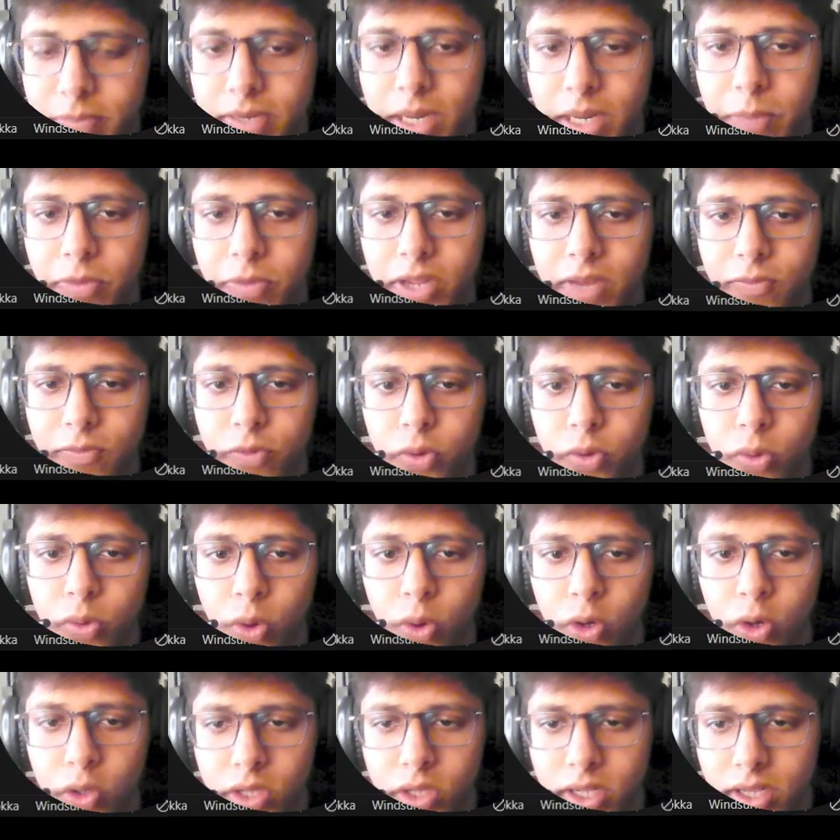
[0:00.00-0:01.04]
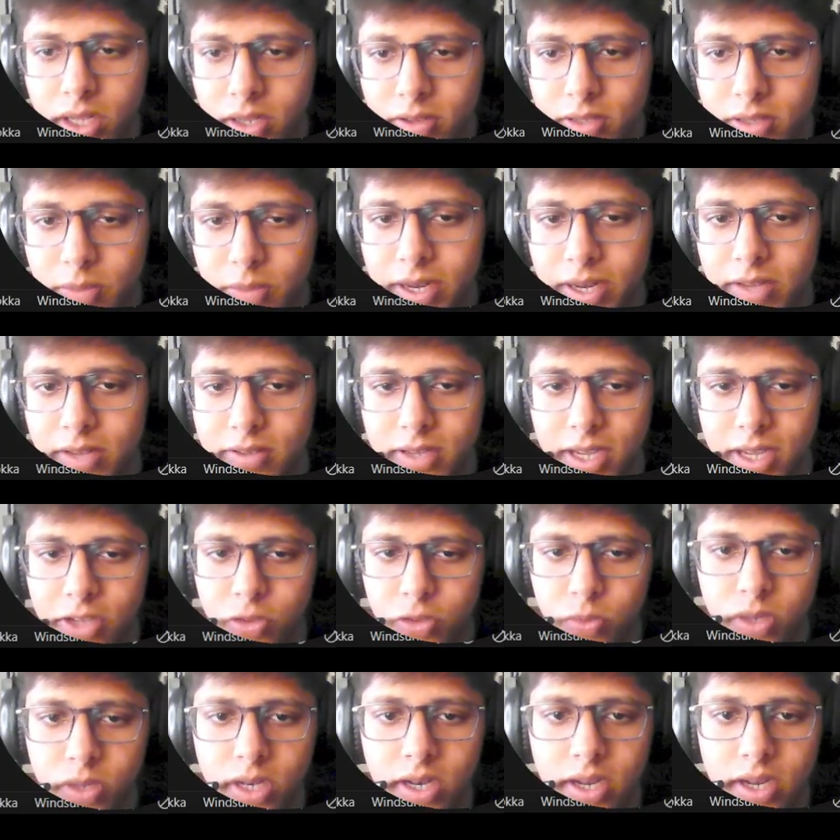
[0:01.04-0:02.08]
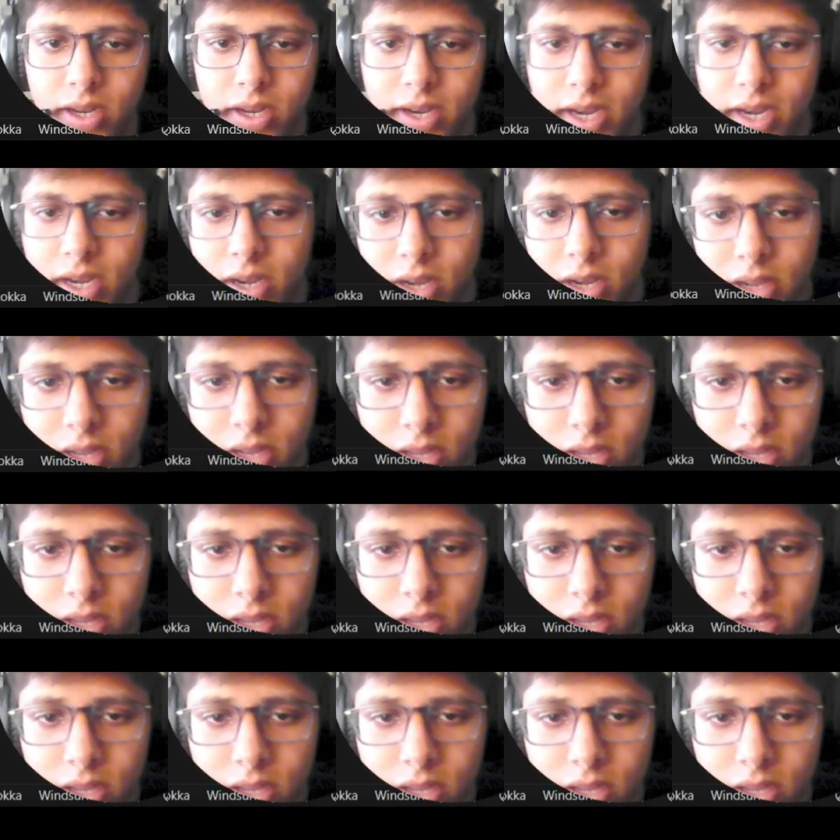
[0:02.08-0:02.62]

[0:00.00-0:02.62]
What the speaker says: time we have to go to the summarizer as well, right?